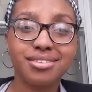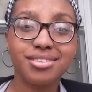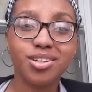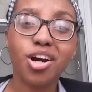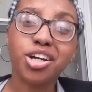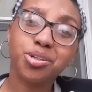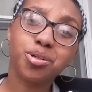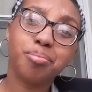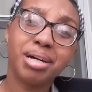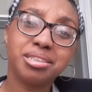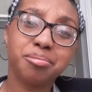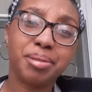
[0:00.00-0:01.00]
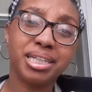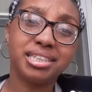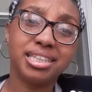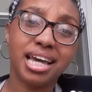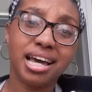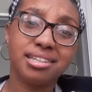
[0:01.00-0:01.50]
So are you about to
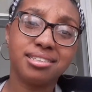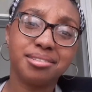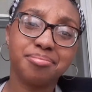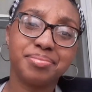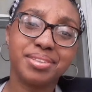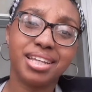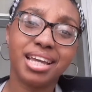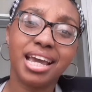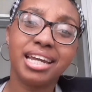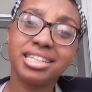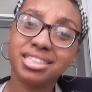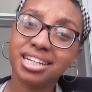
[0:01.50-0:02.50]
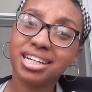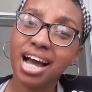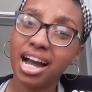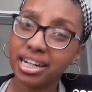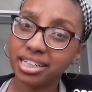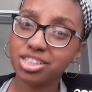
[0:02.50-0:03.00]
PCS? And is it
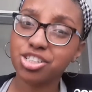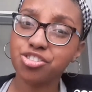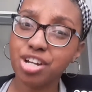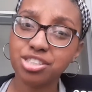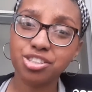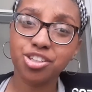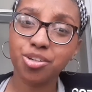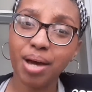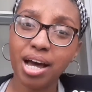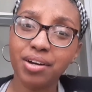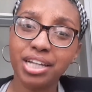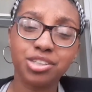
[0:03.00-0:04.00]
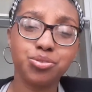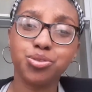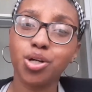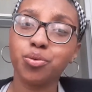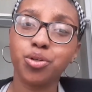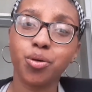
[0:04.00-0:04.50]
kind of stressing you out and you
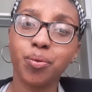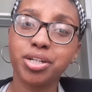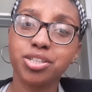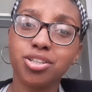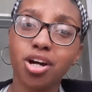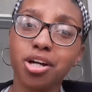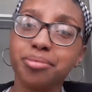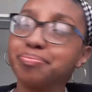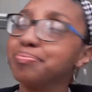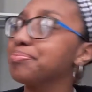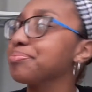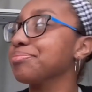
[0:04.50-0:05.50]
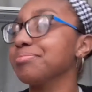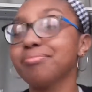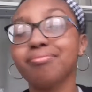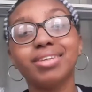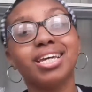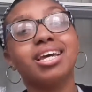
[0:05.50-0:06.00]
don't know where to start?
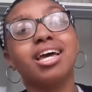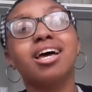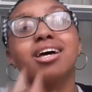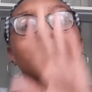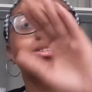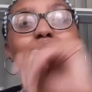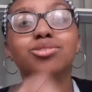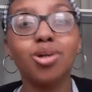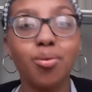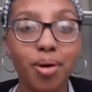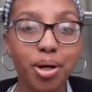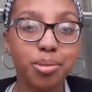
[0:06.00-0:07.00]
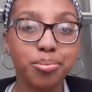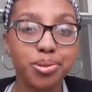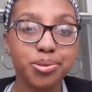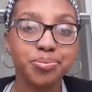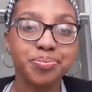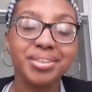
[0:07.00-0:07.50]
Don't worry,
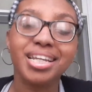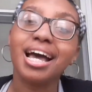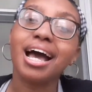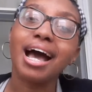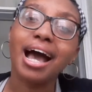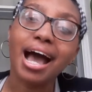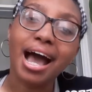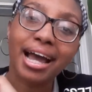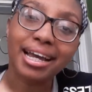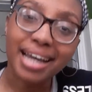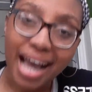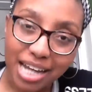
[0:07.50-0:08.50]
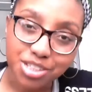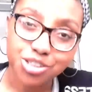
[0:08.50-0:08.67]
boo. I got